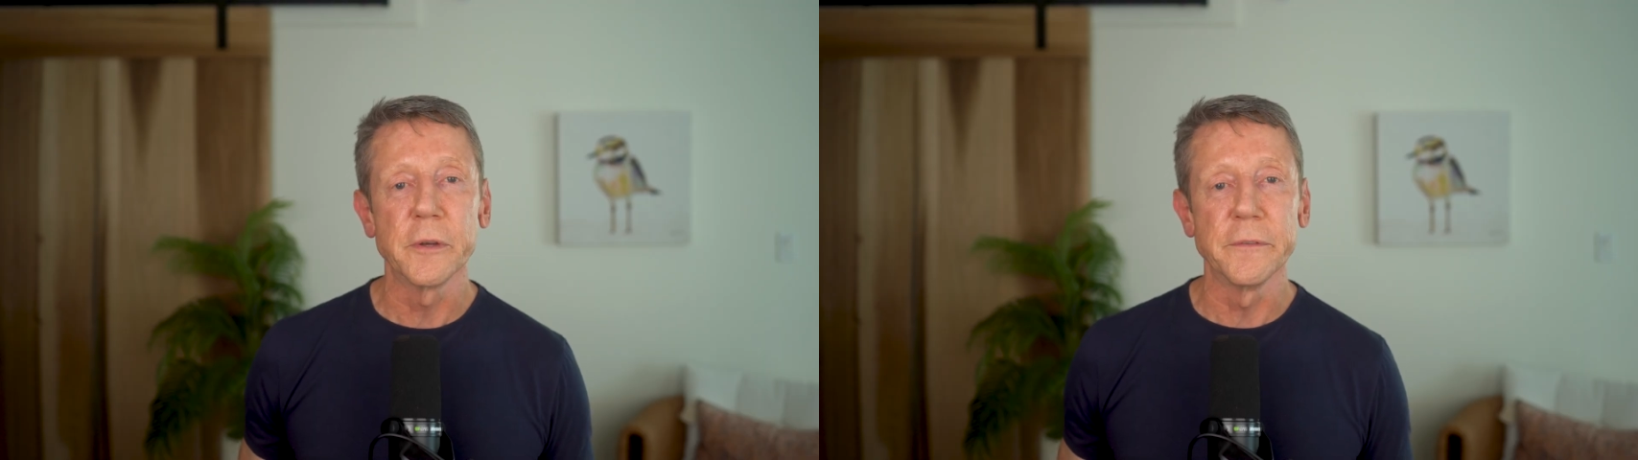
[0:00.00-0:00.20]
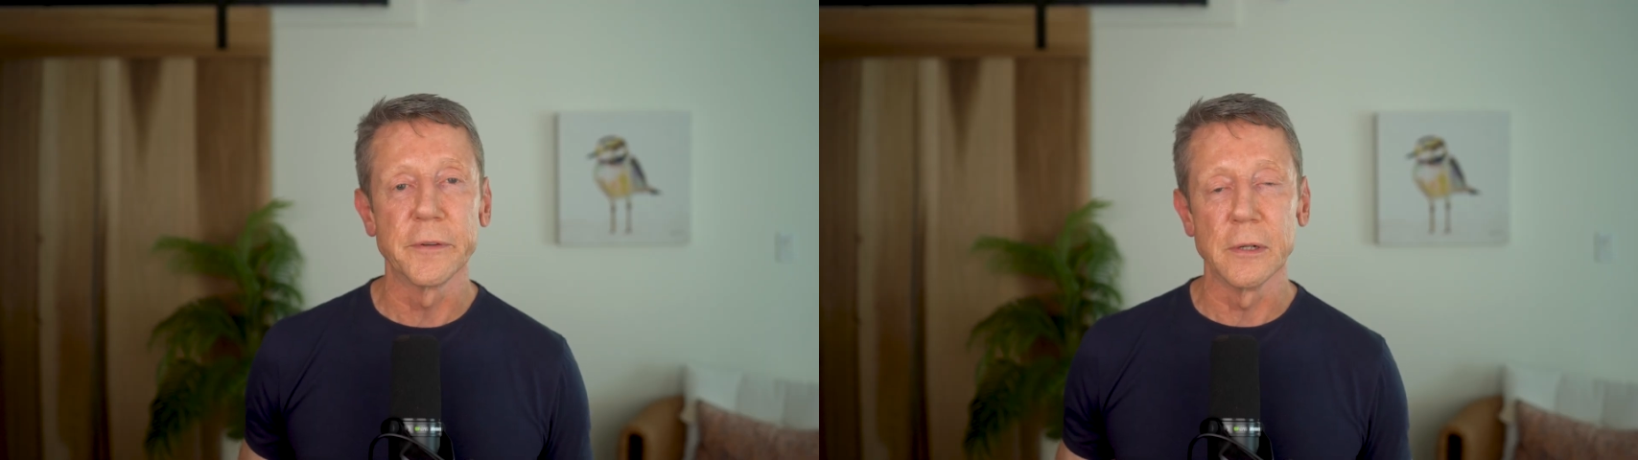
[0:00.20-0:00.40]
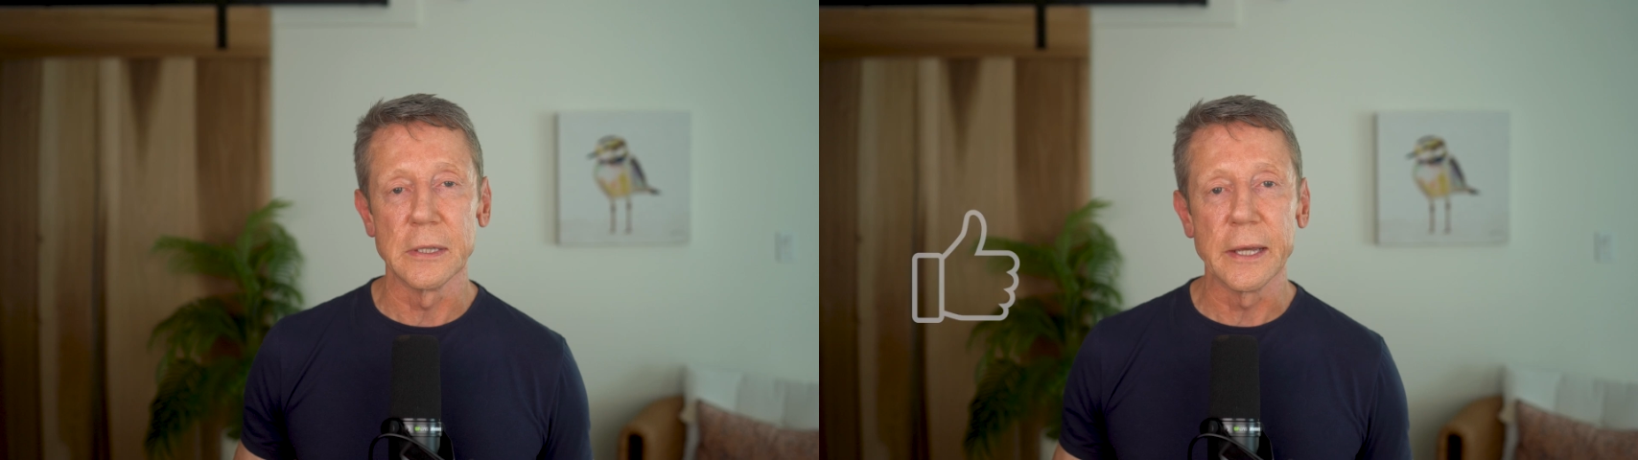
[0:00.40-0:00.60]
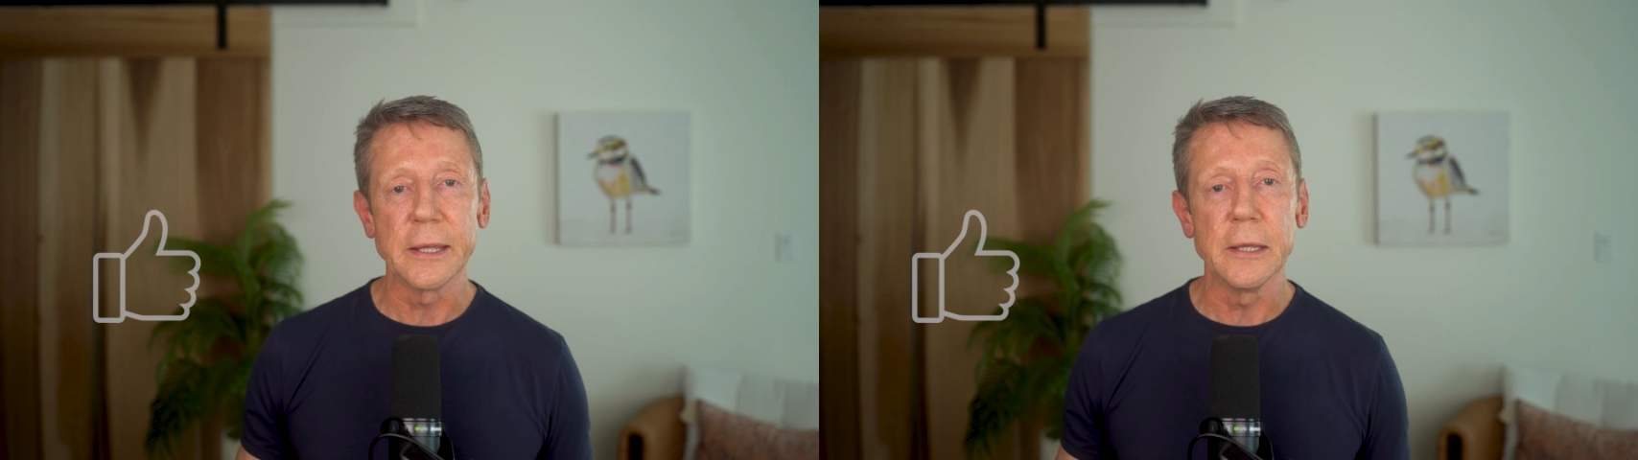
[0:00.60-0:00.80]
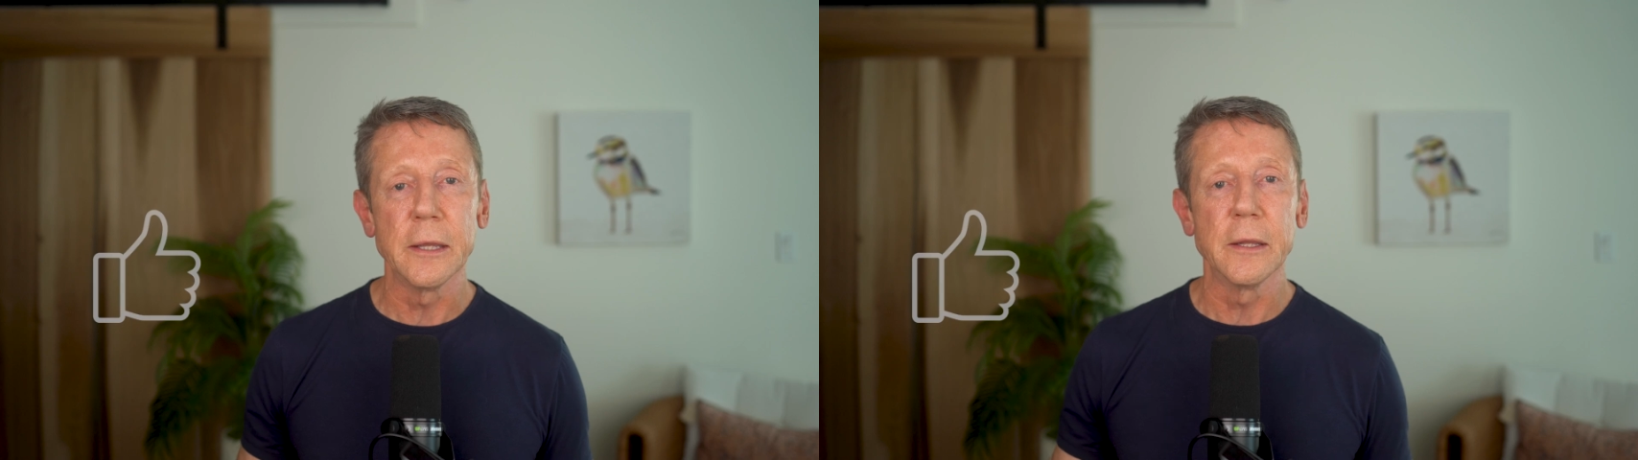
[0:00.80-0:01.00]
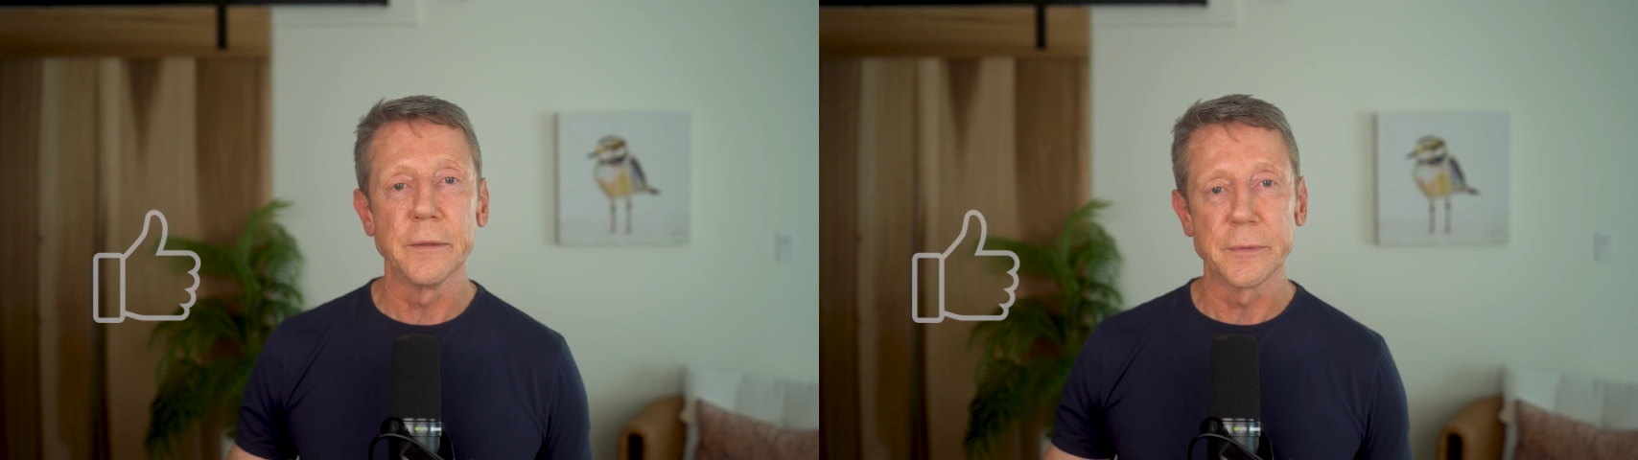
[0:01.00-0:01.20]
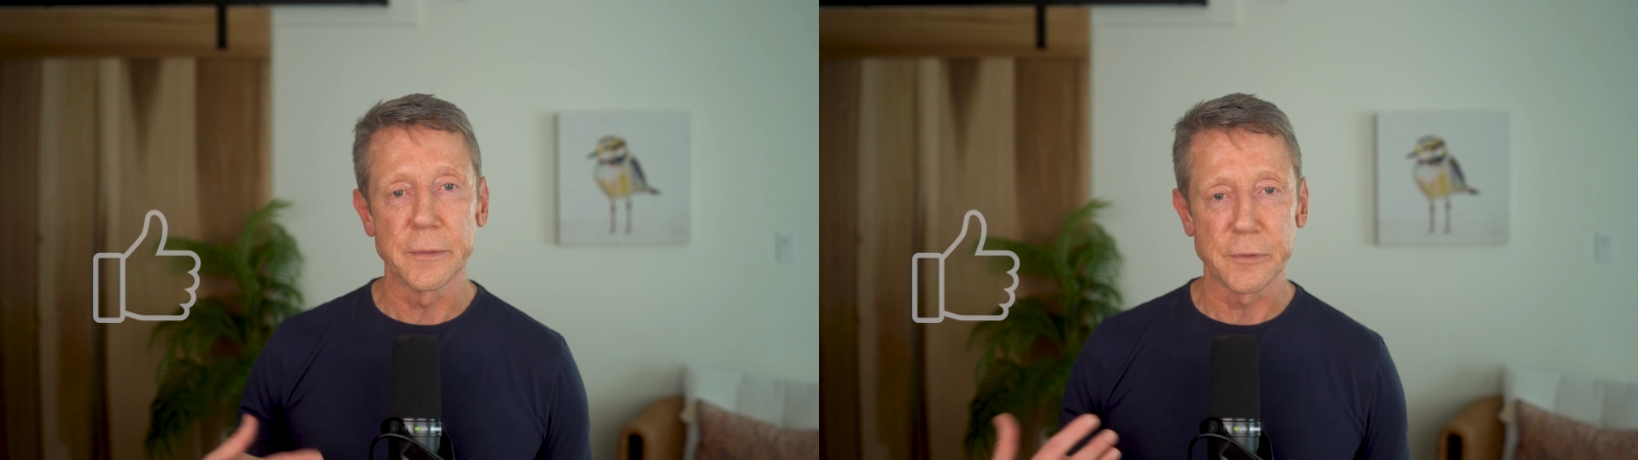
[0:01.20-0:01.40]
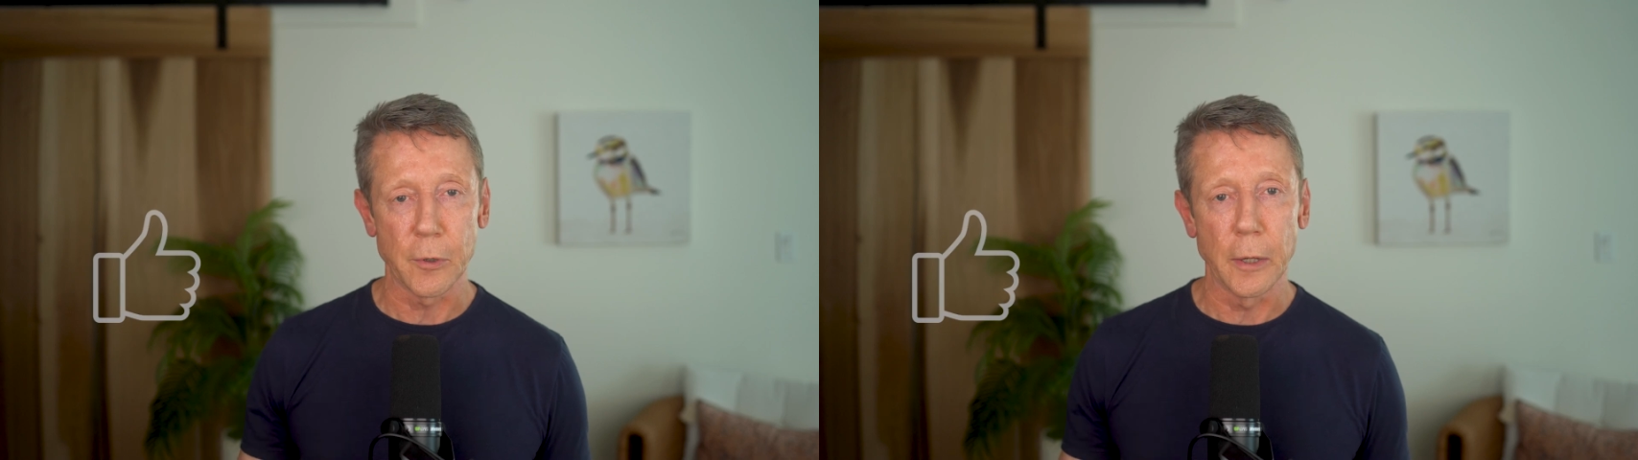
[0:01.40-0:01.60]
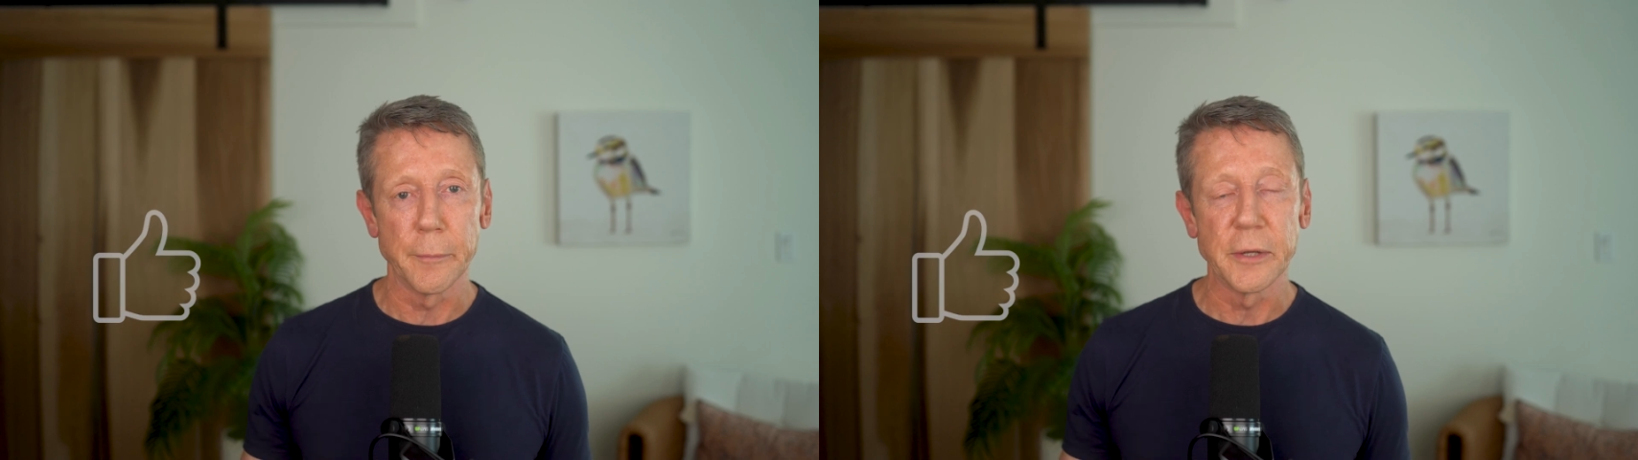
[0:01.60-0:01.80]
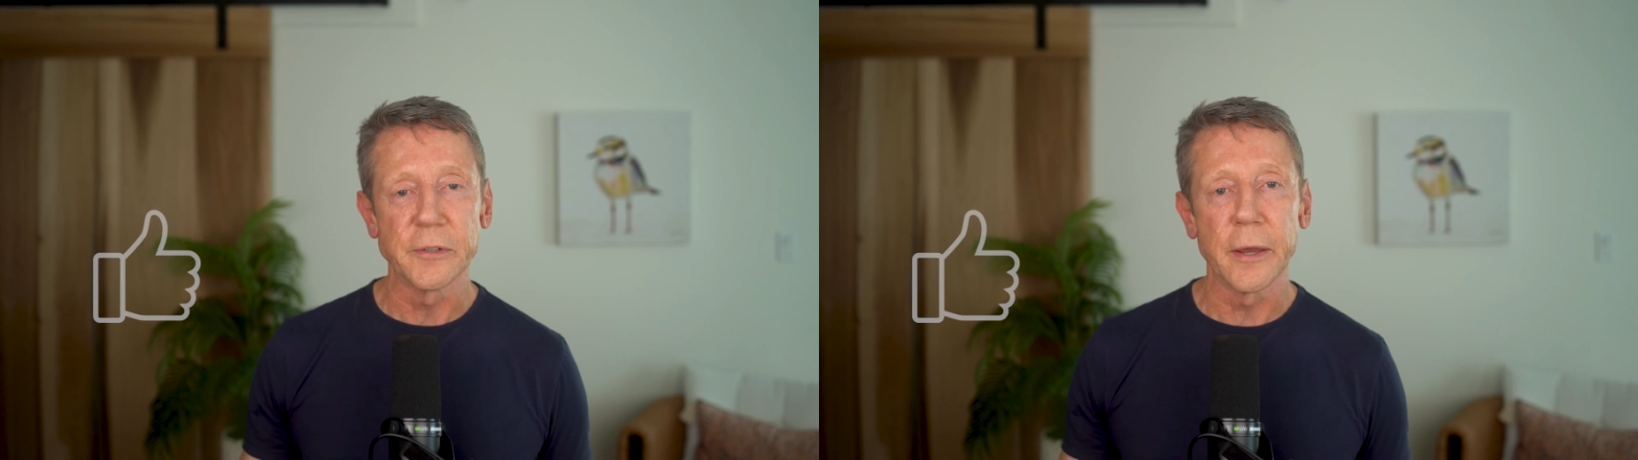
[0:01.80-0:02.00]
consider liking it and subscribe
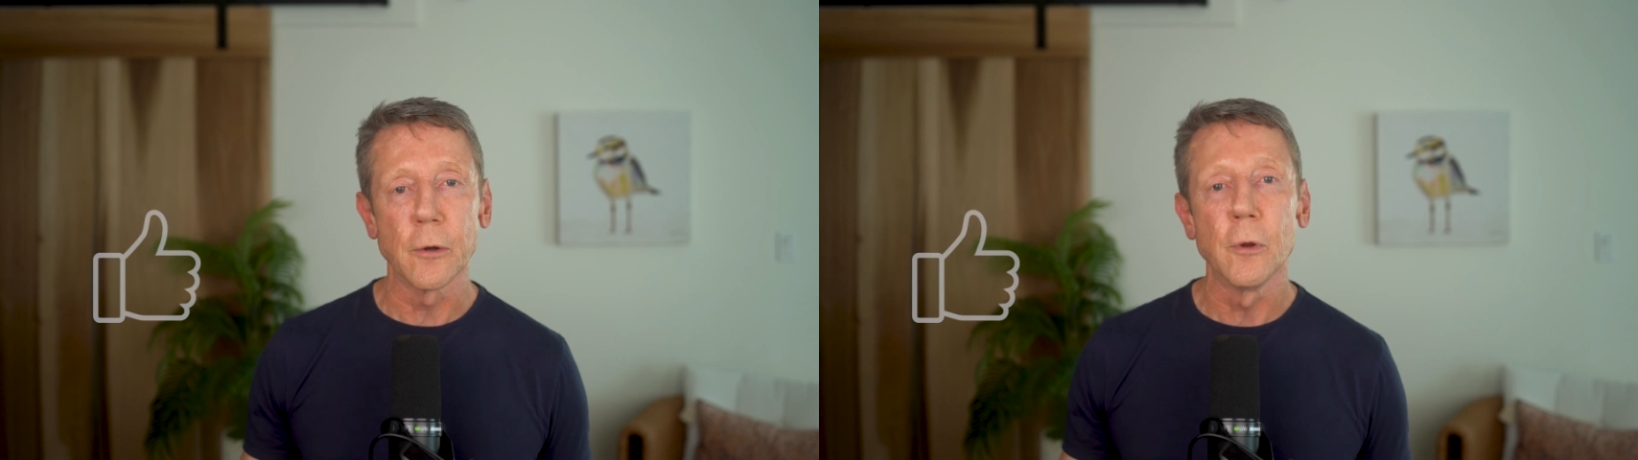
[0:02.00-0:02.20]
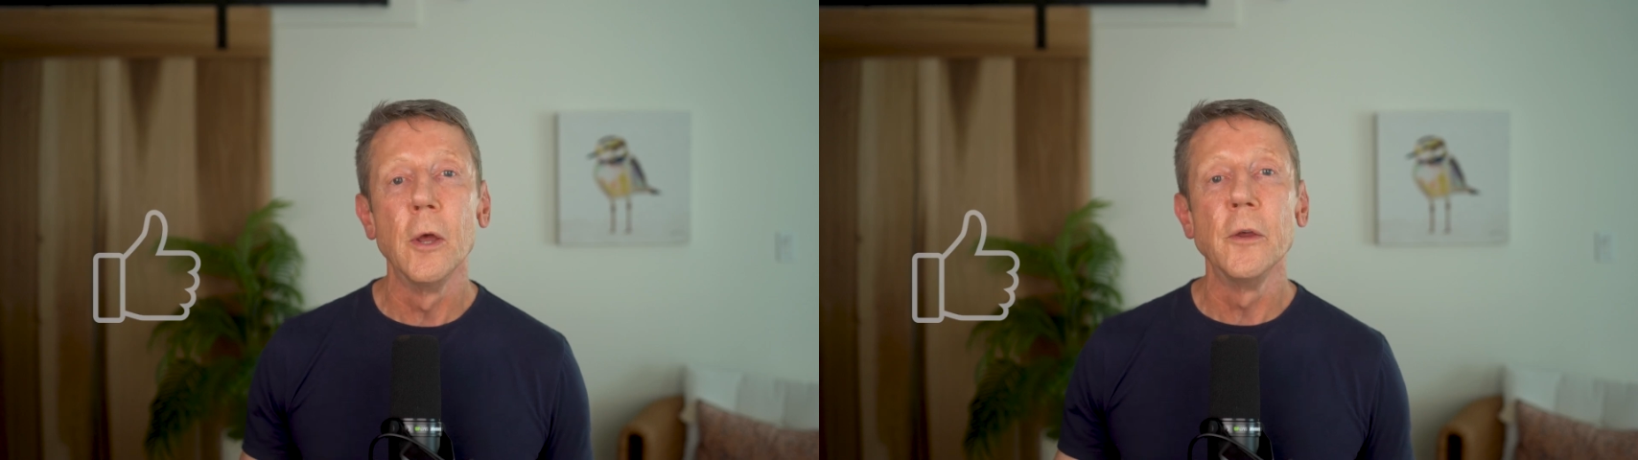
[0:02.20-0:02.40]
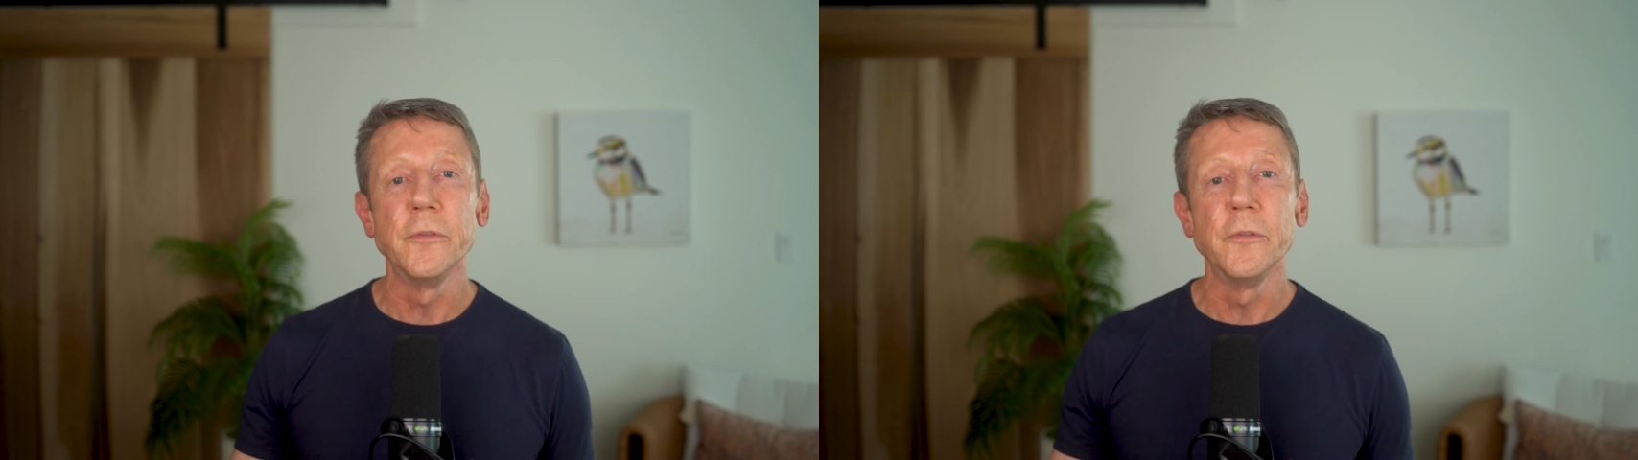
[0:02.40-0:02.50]
to my channel